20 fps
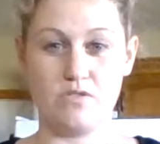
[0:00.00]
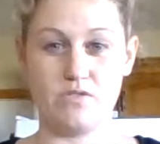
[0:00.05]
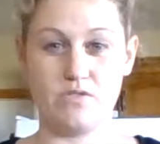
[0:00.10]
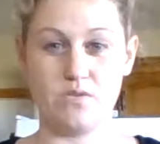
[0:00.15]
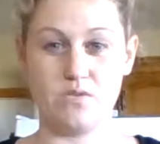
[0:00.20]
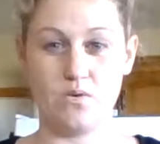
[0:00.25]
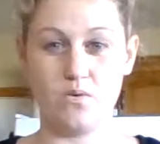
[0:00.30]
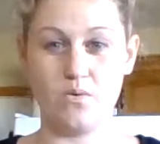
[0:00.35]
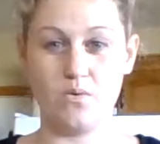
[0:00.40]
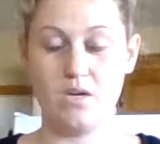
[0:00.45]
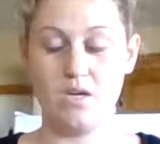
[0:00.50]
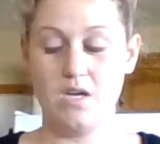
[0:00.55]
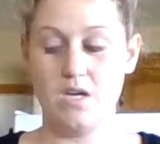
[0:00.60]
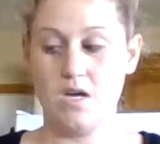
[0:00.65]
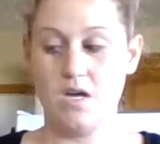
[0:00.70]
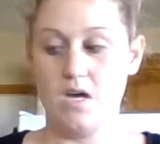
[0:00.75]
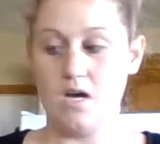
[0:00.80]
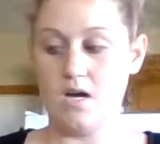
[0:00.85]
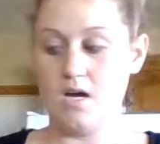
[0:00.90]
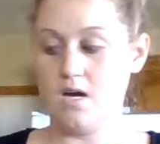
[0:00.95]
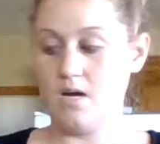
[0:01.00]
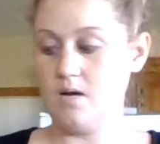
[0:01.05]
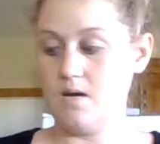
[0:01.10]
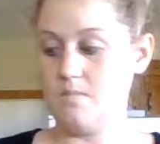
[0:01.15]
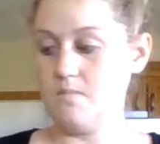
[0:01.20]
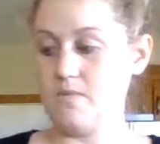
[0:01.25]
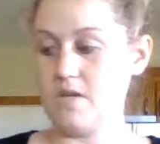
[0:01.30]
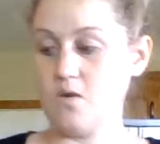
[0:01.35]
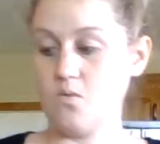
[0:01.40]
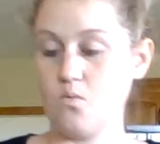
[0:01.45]
So
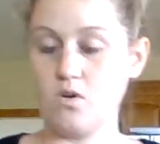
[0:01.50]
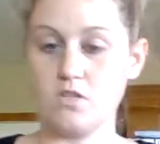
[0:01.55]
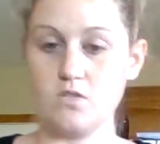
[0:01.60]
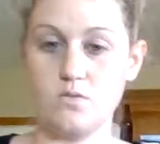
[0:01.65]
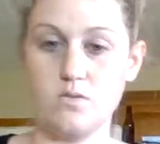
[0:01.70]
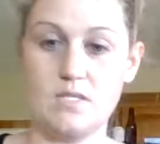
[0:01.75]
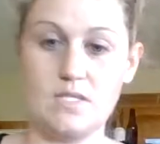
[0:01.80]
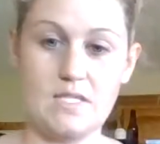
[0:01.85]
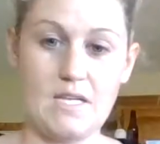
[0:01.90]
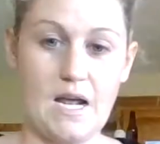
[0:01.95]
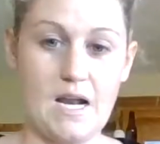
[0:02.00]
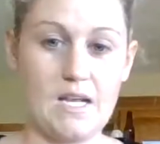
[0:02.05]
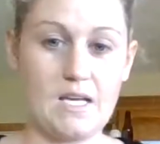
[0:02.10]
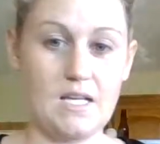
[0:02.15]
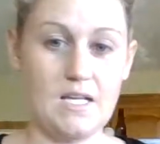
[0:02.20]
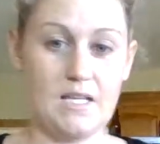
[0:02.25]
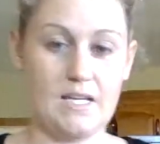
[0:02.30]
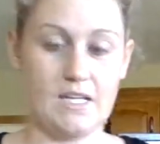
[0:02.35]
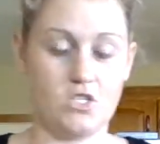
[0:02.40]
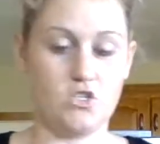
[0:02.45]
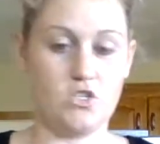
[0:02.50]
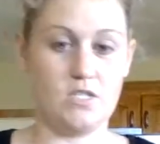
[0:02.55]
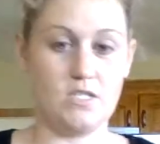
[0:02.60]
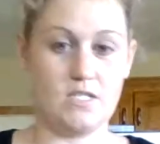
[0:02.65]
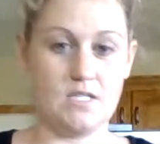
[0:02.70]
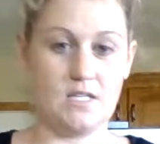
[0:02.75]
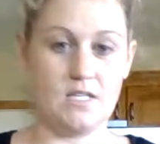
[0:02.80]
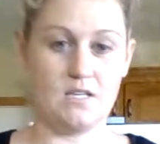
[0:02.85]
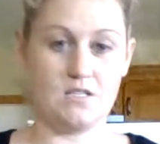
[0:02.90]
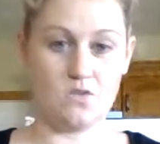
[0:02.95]
it works with static
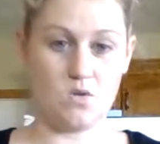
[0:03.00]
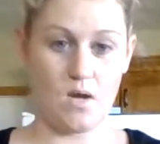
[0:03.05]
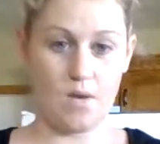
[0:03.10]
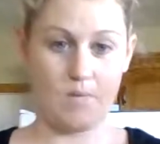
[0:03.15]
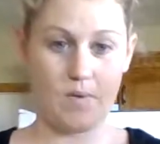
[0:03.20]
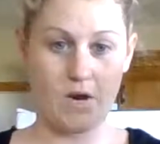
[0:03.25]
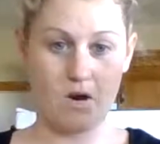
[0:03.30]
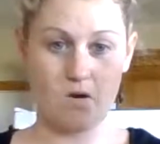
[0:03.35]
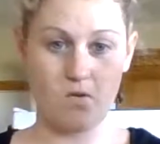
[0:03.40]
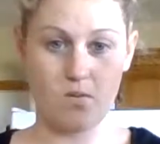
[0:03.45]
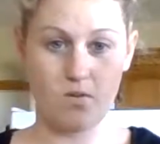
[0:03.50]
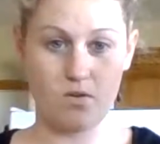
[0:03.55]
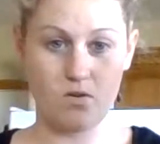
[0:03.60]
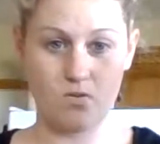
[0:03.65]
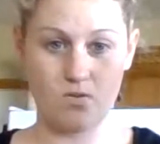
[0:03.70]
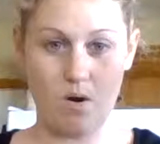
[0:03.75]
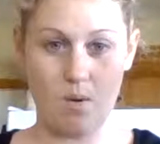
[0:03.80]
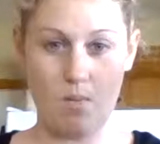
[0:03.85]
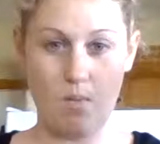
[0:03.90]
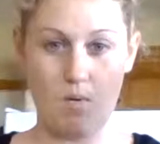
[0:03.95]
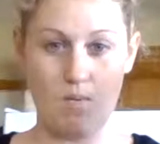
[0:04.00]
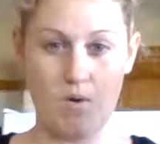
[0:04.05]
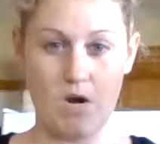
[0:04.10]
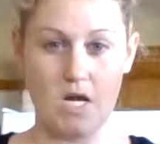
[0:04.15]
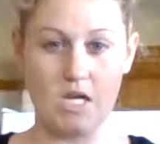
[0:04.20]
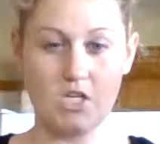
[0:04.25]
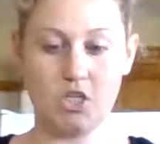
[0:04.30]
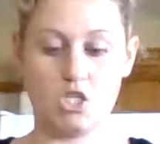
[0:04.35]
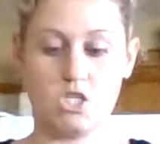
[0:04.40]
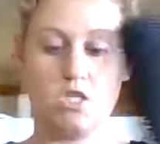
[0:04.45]
electricity. So I pair it with the rubber
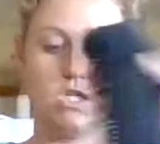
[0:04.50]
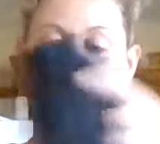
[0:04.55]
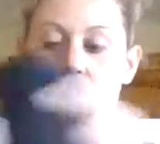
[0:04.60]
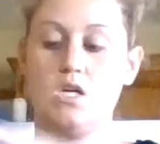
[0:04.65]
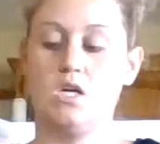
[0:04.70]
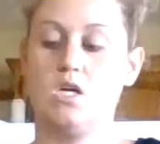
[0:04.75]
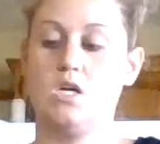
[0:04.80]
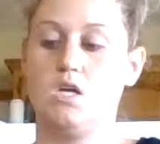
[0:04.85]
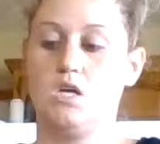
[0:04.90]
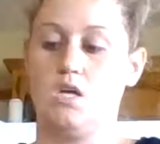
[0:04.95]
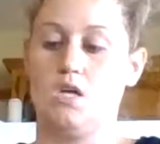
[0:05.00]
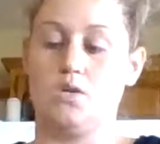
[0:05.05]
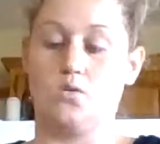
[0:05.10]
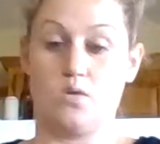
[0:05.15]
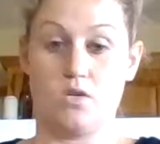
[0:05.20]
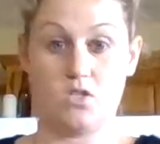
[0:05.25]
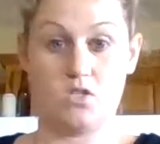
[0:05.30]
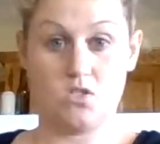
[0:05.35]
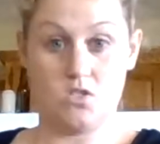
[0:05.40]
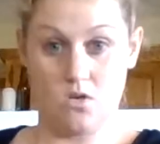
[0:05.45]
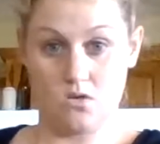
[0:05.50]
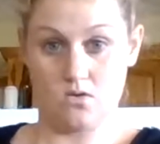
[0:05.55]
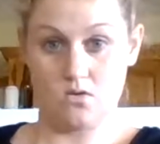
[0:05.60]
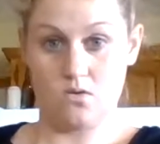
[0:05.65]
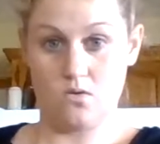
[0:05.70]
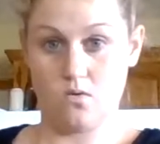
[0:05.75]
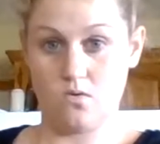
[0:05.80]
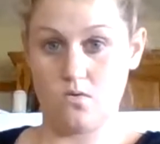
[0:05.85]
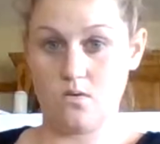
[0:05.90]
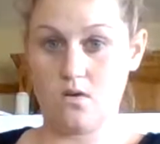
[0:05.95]
brush, which is
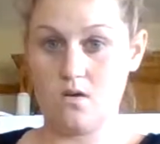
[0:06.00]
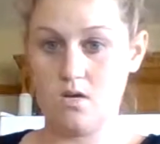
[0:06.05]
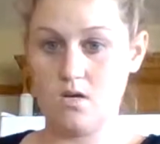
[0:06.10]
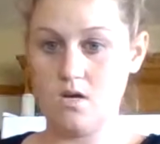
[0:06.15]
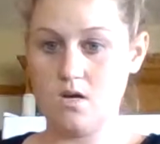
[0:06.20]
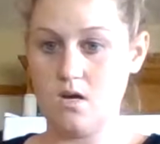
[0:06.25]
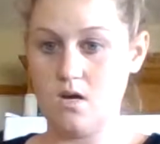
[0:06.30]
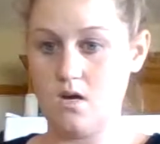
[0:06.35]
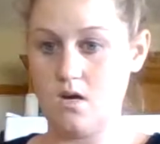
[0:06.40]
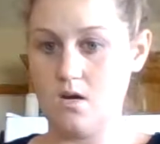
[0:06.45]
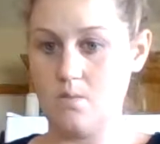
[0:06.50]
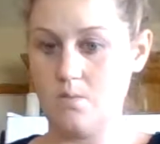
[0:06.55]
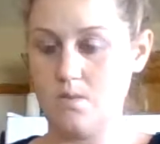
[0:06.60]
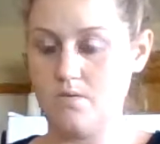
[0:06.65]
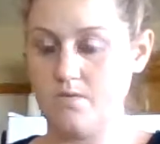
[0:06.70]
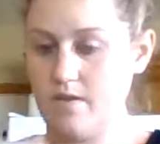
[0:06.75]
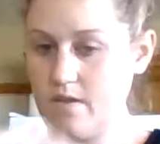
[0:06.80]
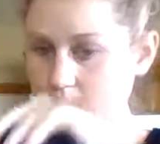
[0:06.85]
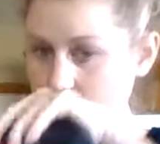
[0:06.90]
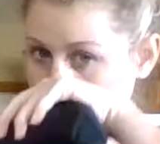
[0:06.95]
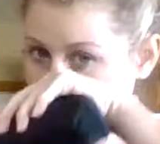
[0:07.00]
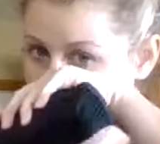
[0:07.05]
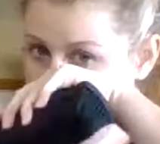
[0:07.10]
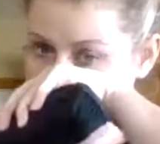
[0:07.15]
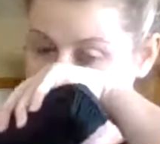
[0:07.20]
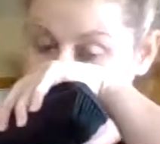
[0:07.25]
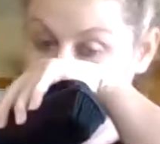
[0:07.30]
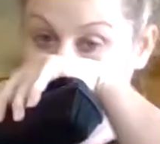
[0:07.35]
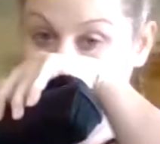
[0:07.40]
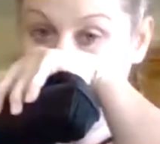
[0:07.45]
also
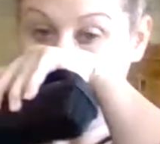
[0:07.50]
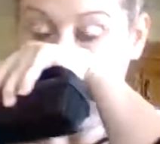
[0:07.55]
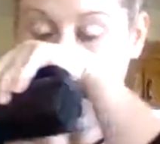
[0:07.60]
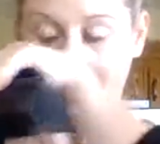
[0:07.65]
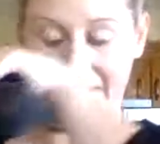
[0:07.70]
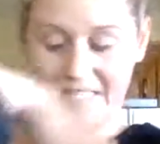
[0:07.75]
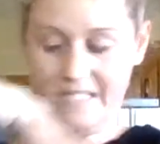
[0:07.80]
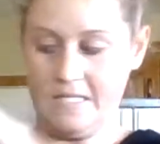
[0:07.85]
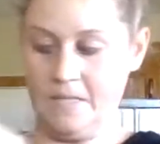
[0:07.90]
available with NORWEX.